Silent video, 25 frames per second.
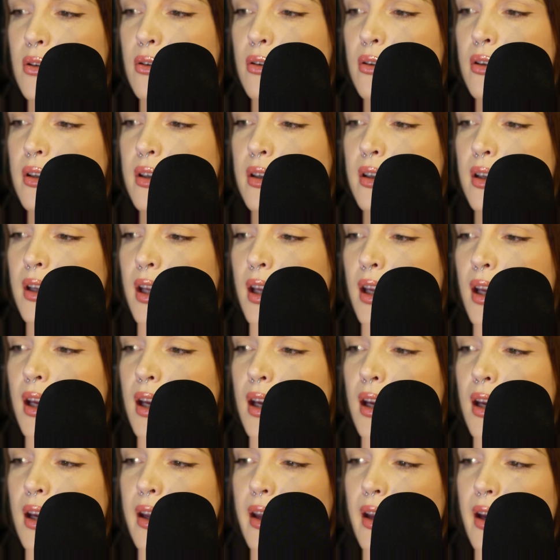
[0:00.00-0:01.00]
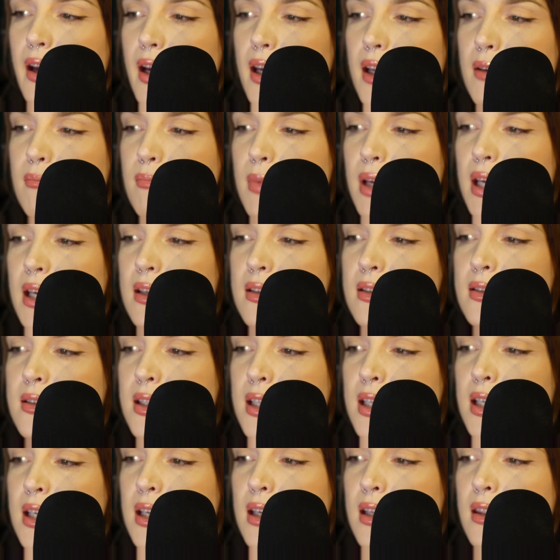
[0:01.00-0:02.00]
on, and may
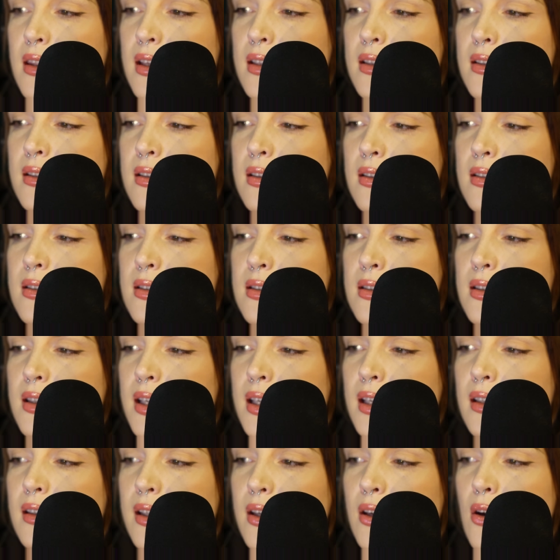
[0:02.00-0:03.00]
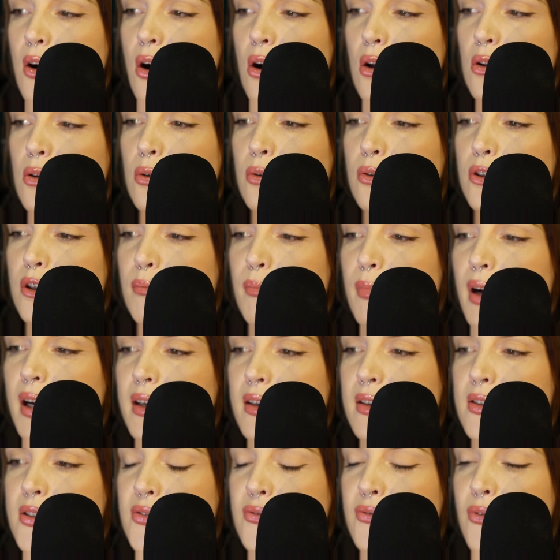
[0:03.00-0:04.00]
see that it is slightly hollowed by
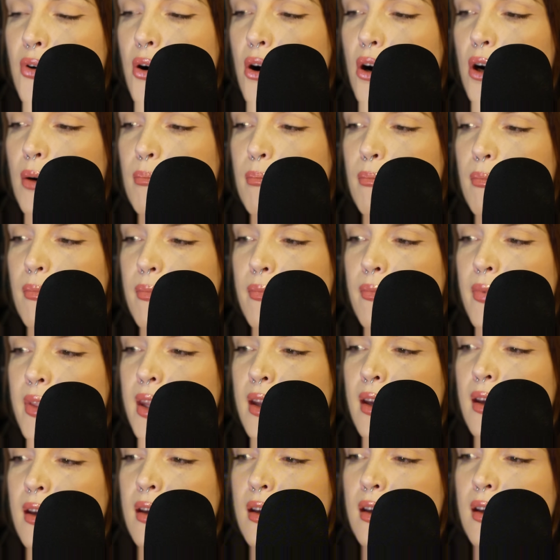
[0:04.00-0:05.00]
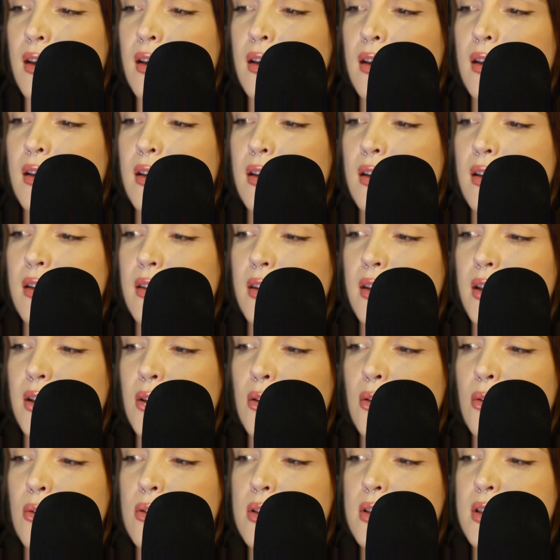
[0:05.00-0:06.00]
his form. The
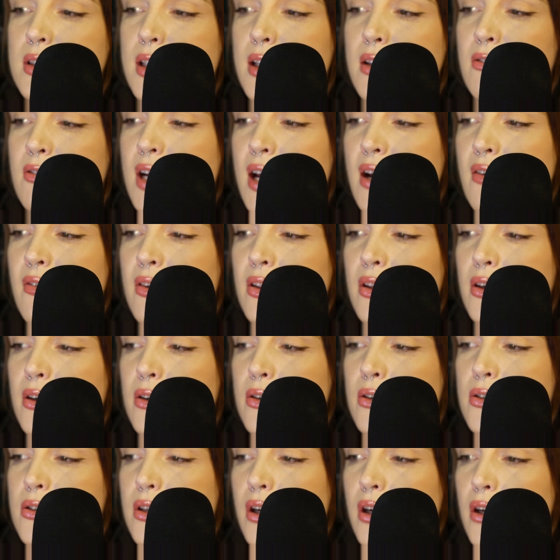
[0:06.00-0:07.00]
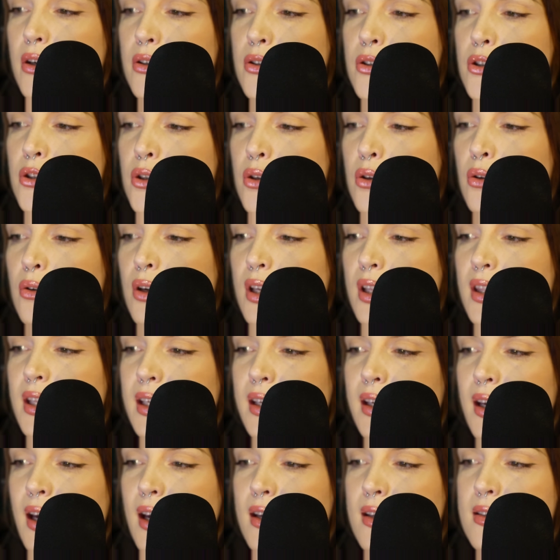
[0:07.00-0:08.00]
ghostly revellers are due in the
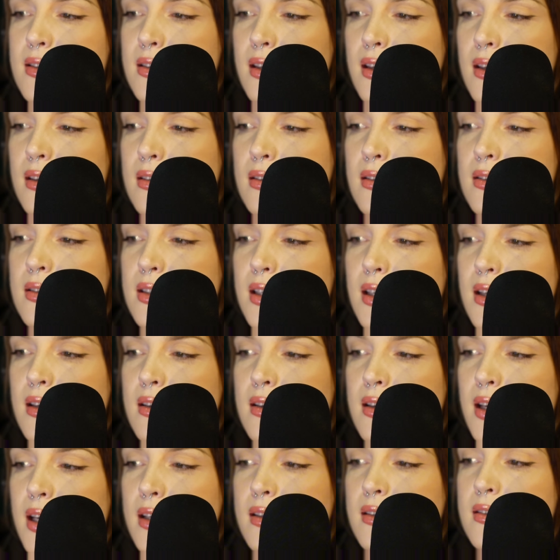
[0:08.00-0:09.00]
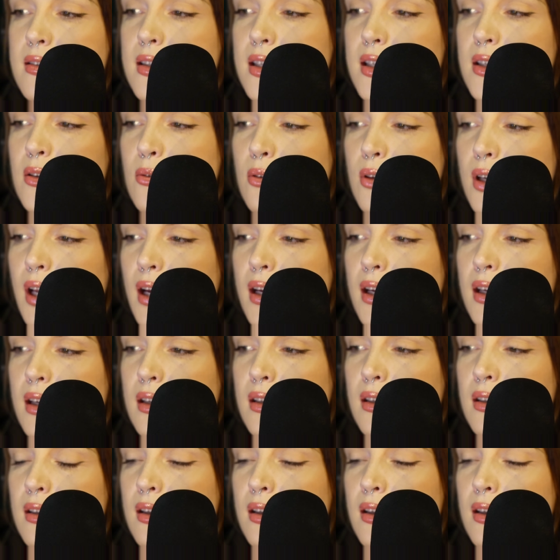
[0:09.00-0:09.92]
Catskills in 1909,